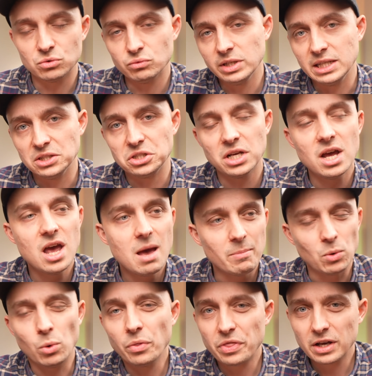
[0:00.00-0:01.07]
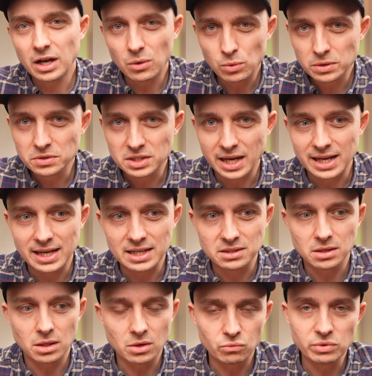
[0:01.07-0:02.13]
reach. But one thing I will say is
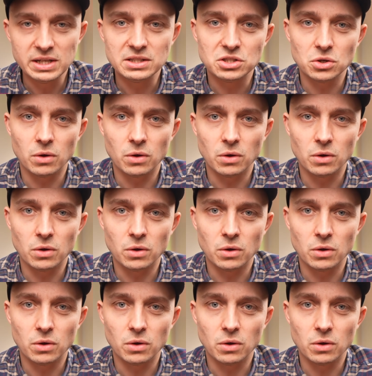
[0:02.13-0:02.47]
that the reach